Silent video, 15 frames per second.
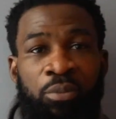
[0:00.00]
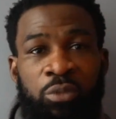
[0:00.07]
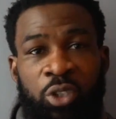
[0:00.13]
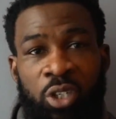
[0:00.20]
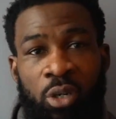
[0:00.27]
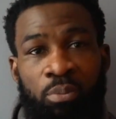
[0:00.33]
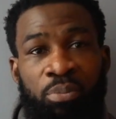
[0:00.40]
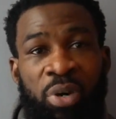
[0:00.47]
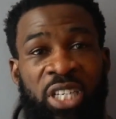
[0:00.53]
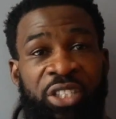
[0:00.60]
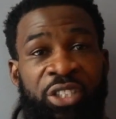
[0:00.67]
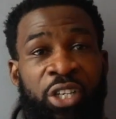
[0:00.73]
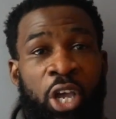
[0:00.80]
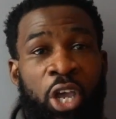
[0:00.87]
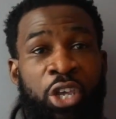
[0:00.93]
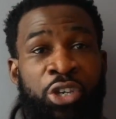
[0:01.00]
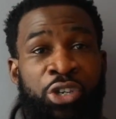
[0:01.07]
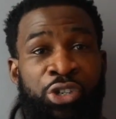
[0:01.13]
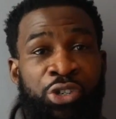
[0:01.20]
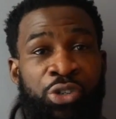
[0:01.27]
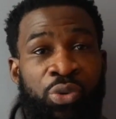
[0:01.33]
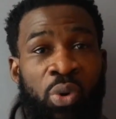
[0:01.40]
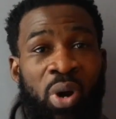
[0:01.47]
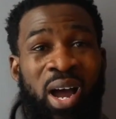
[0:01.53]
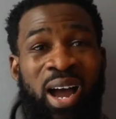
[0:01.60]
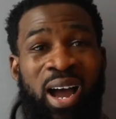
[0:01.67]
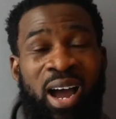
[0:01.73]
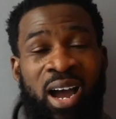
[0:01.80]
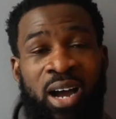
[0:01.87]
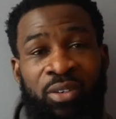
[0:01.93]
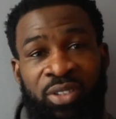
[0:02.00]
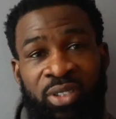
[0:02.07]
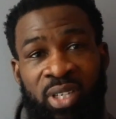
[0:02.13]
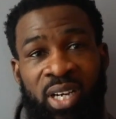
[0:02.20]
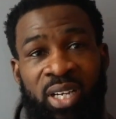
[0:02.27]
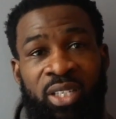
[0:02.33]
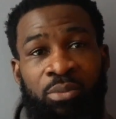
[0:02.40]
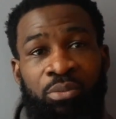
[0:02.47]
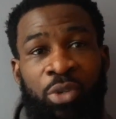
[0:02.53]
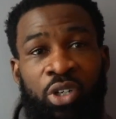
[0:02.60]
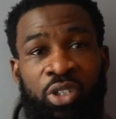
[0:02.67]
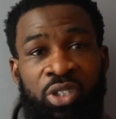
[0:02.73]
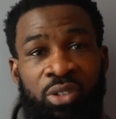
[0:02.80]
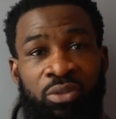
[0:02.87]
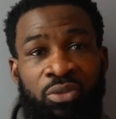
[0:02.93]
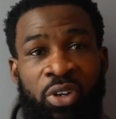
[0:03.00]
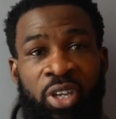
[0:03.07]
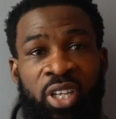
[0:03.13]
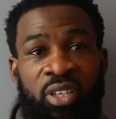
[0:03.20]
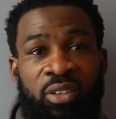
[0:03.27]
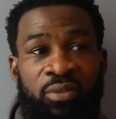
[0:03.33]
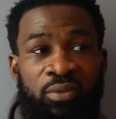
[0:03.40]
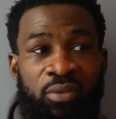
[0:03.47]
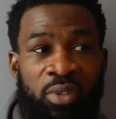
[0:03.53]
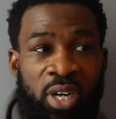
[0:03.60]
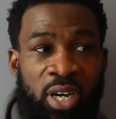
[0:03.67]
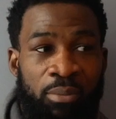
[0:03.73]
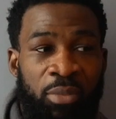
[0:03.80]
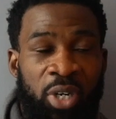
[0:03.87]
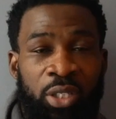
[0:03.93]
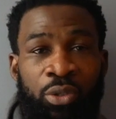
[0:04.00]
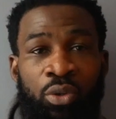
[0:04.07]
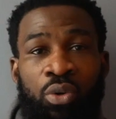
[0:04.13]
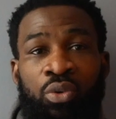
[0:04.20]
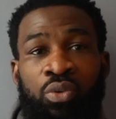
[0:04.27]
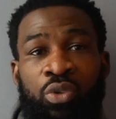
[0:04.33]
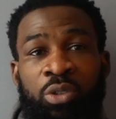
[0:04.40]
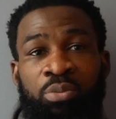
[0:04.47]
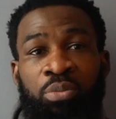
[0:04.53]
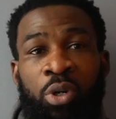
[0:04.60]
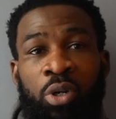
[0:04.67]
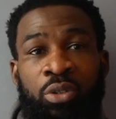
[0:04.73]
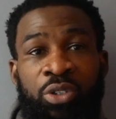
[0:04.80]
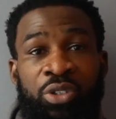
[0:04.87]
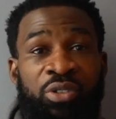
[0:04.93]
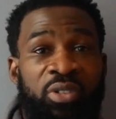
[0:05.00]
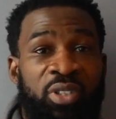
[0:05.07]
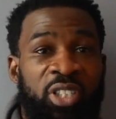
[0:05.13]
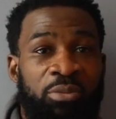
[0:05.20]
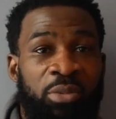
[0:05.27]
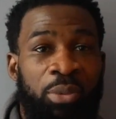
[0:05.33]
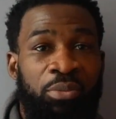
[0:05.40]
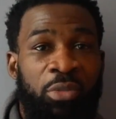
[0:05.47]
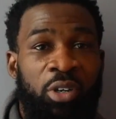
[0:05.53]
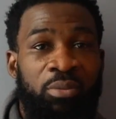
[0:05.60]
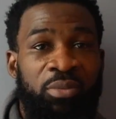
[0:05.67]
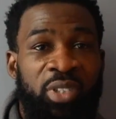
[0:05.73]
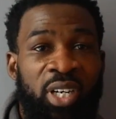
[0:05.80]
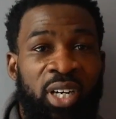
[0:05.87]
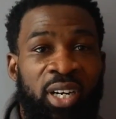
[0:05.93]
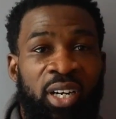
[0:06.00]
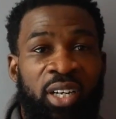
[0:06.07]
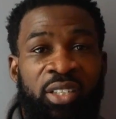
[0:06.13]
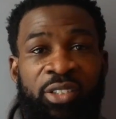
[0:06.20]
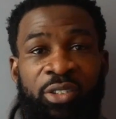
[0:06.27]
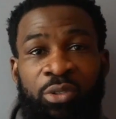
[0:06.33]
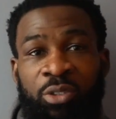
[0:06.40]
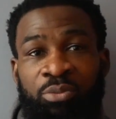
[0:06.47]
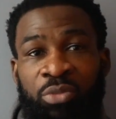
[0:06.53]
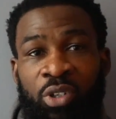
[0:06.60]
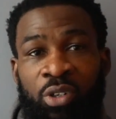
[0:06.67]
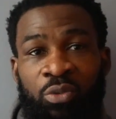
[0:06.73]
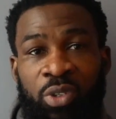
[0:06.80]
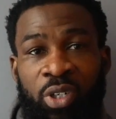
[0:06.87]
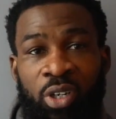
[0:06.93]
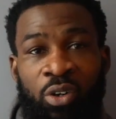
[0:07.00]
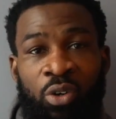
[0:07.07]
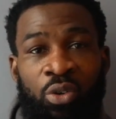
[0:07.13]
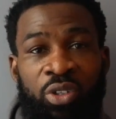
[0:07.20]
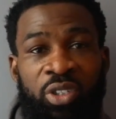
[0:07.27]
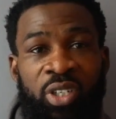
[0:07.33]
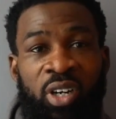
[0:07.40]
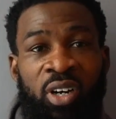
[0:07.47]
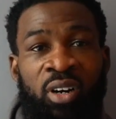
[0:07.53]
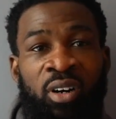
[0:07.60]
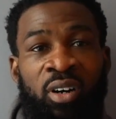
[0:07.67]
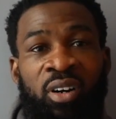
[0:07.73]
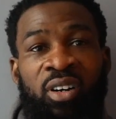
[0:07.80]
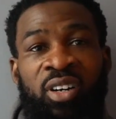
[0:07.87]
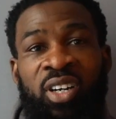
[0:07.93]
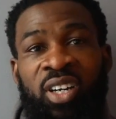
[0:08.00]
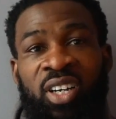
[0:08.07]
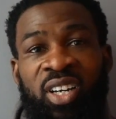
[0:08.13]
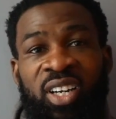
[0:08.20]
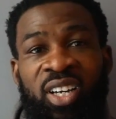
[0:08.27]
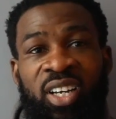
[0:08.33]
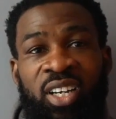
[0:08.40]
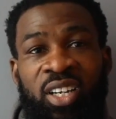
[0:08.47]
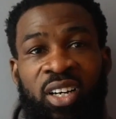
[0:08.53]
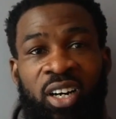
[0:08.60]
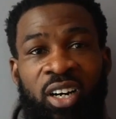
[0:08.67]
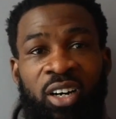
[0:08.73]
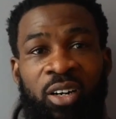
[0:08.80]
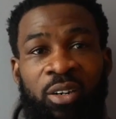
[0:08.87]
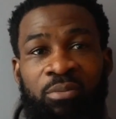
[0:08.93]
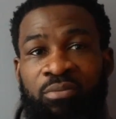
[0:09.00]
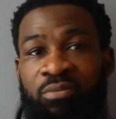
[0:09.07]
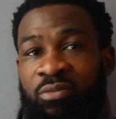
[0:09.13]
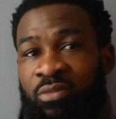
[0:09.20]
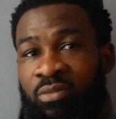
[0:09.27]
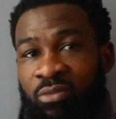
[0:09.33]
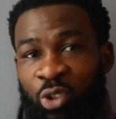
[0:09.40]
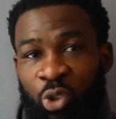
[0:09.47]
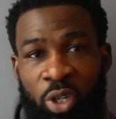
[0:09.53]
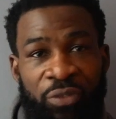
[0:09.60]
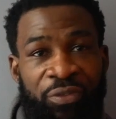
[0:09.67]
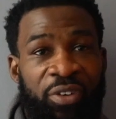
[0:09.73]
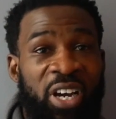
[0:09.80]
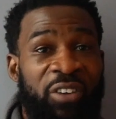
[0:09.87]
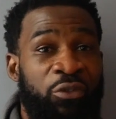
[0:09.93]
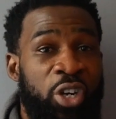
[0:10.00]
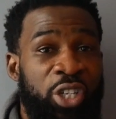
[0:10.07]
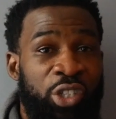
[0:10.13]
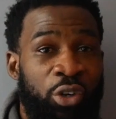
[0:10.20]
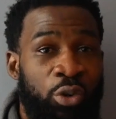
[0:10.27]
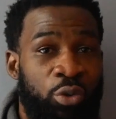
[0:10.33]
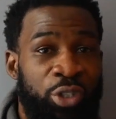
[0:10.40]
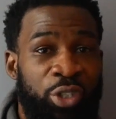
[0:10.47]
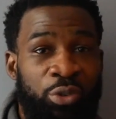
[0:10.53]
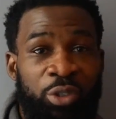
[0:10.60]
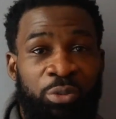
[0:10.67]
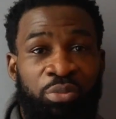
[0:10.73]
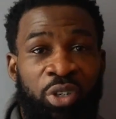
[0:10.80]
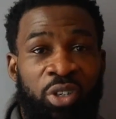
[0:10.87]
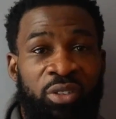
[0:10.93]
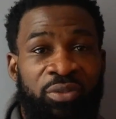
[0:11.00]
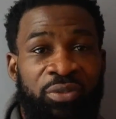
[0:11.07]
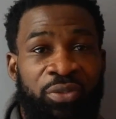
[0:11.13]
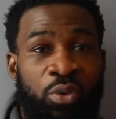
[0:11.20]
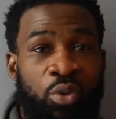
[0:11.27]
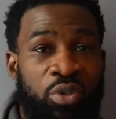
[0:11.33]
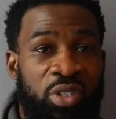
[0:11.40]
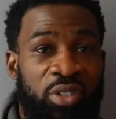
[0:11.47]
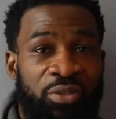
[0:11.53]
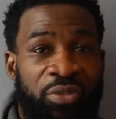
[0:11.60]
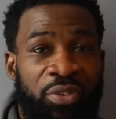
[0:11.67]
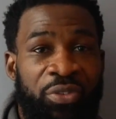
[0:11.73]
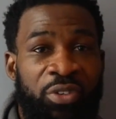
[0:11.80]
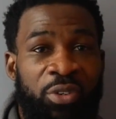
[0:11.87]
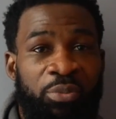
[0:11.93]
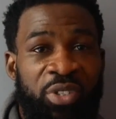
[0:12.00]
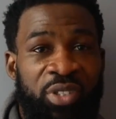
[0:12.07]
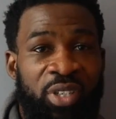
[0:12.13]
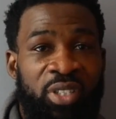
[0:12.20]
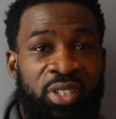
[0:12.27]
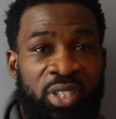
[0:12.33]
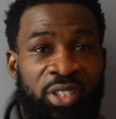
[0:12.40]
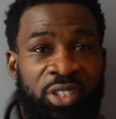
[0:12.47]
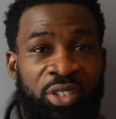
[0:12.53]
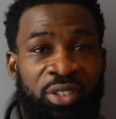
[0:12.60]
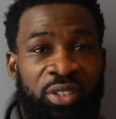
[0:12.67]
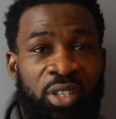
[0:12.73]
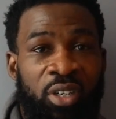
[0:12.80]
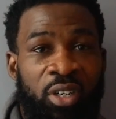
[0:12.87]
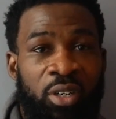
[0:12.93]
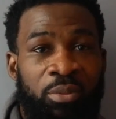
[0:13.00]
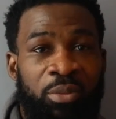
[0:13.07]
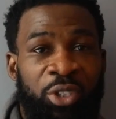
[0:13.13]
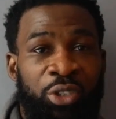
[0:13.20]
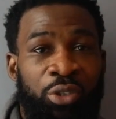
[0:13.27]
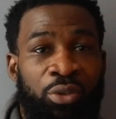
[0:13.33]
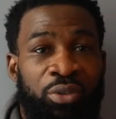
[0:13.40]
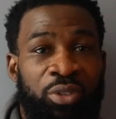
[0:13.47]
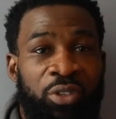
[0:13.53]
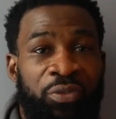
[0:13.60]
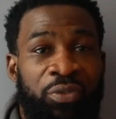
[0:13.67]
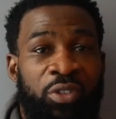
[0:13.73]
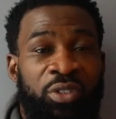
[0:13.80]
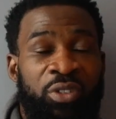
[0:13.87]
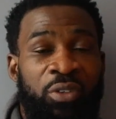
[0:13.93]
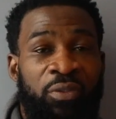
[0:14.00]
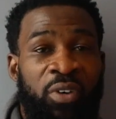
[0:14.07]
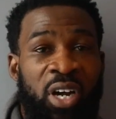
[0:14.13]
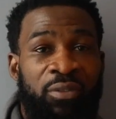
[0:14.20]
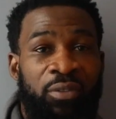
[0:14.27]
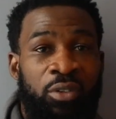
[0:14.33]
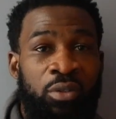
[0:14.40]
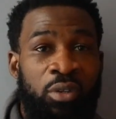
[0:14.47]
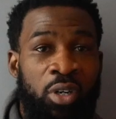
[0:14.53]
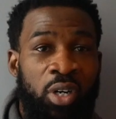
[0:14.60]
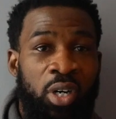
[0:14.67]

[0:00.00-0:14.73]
some personal issue outside the boxing ring. Yeah. Like my daughter was born 2 days, my mom died. She was born with a hole in her heart. Yeah. 25 weeks old, she was born 40 to 50% such assurance of survival.